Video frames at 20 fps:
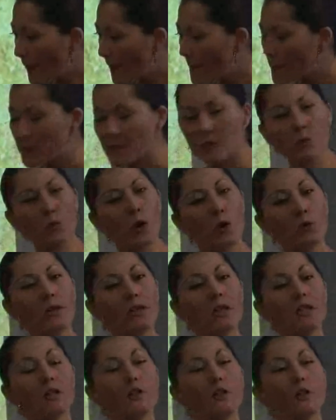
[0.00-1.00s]
So what we
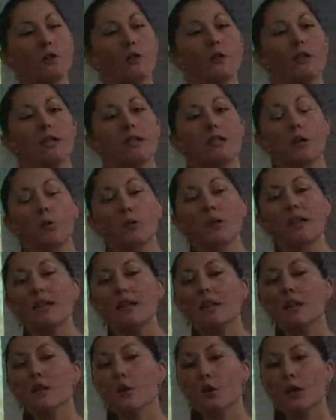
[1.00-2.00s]
can do is that we
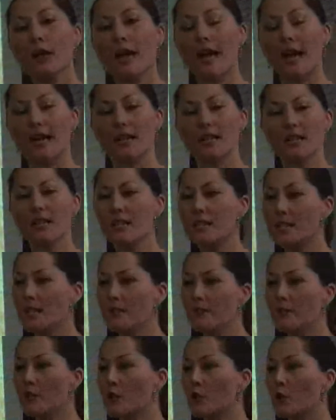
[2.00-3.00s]
can look at, instead
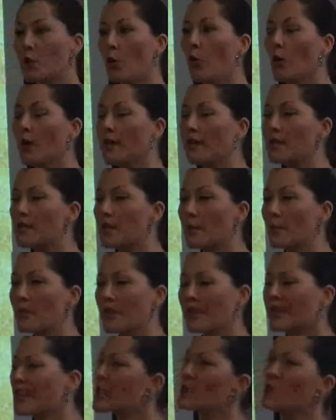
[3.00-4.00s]
of just calling
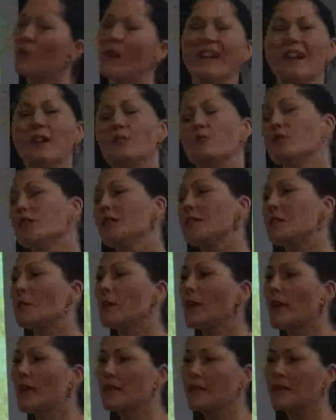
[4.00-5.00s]
something, that's why I really don't
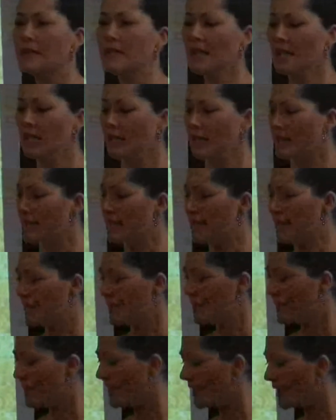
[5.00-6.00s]
like
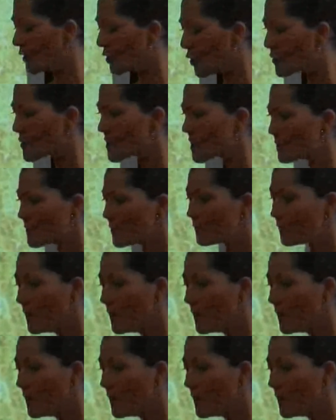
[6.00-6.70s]
the concept of